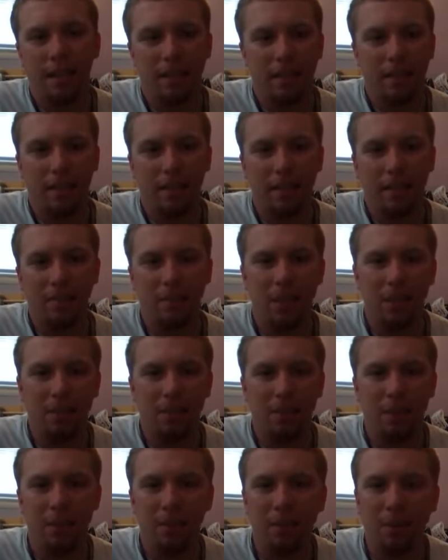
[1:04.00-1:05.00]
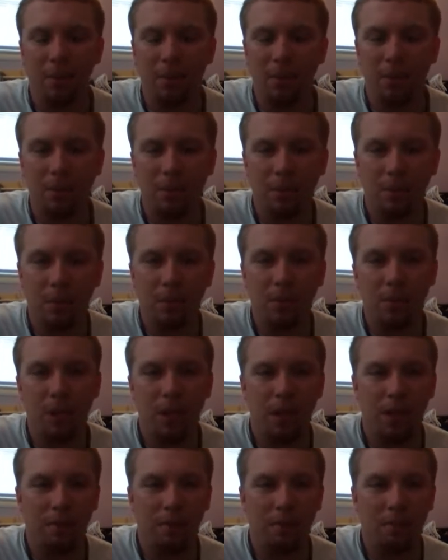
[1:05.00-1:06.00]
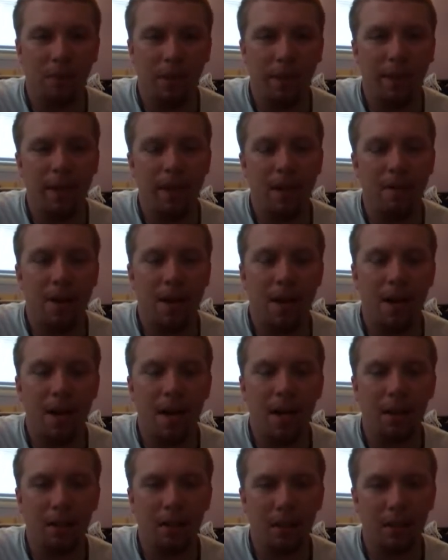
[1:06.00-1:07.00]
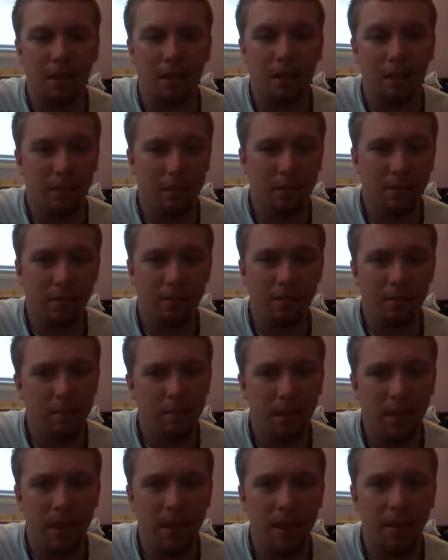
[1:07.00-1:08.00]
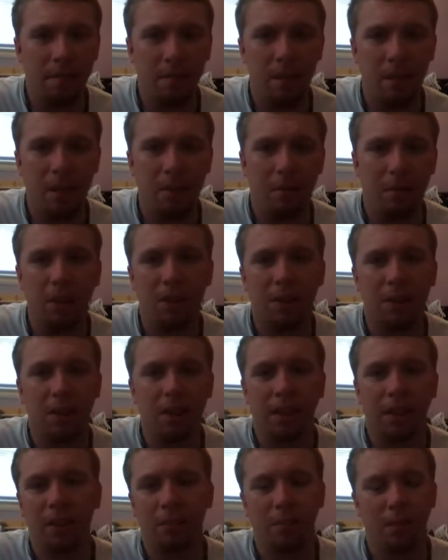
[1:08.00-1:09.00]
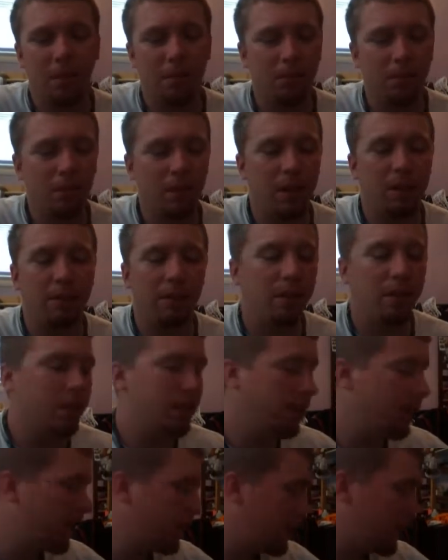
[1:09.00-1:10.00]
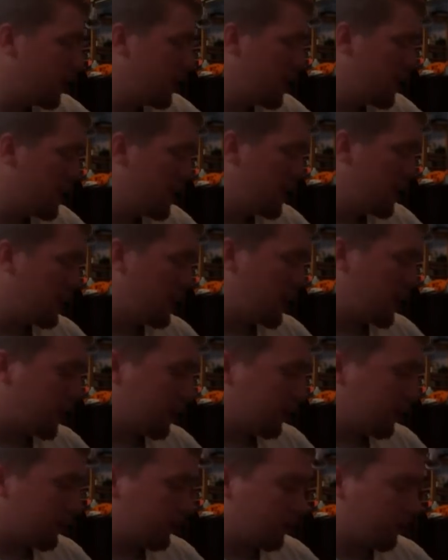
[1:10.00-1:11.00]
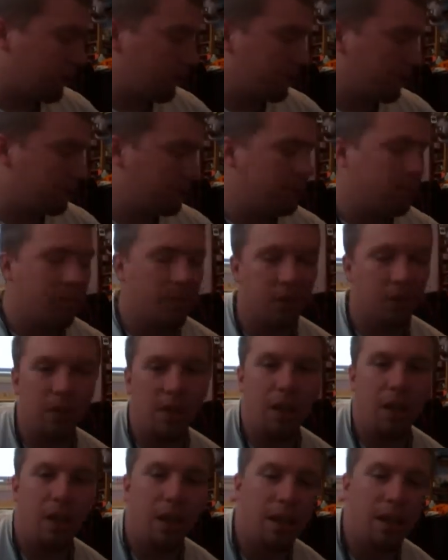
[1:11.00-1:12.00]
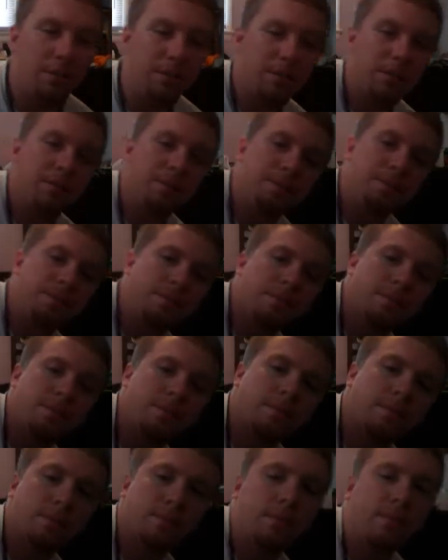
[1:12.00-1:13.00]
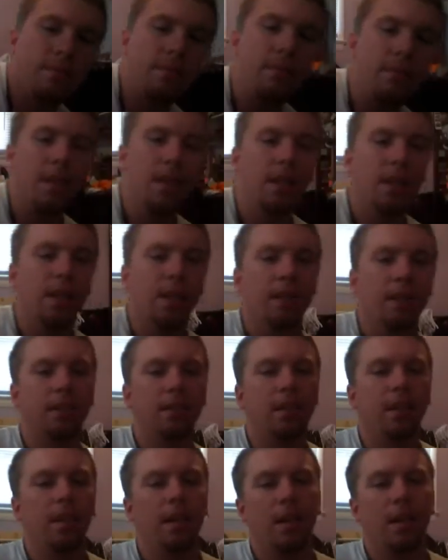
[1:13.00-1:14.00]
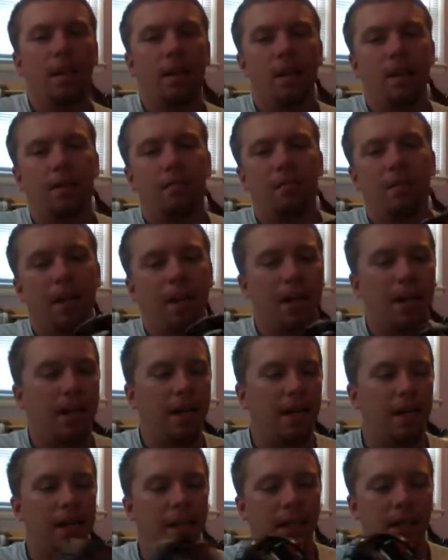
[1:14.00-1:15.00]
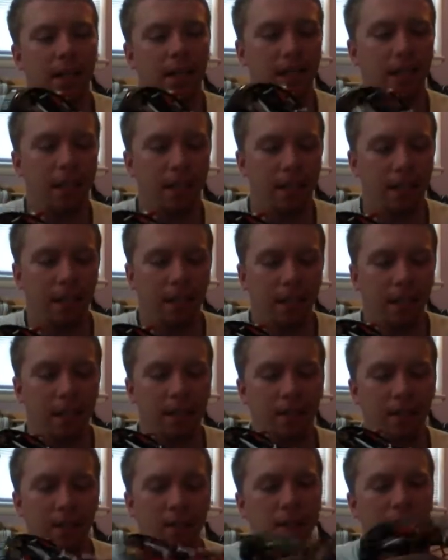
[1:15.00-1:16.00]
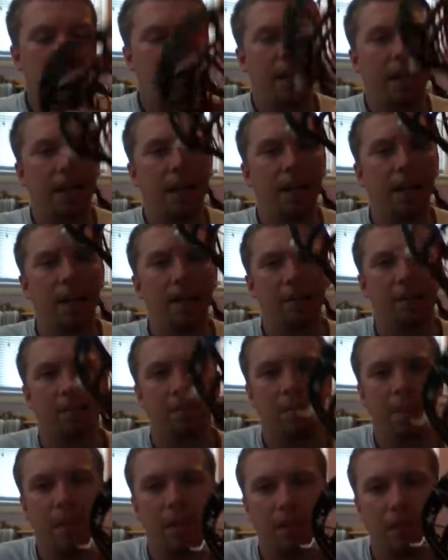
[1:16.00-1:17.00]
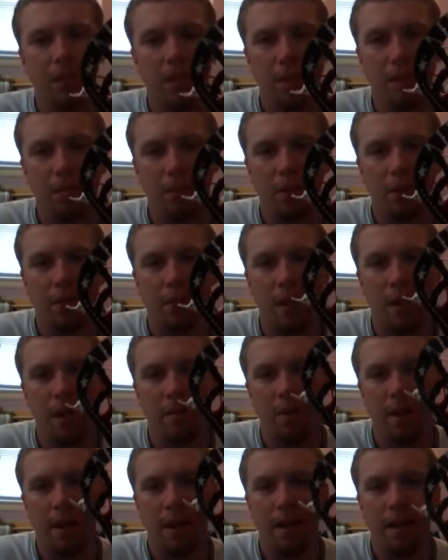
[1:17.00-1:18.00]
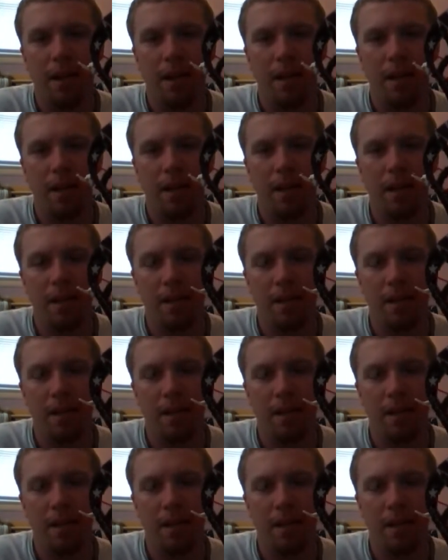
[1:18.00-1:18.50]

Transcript: that just makes people want to break into my house and get better merchandise, but whatever. So to start off is my Evo TI POWMIA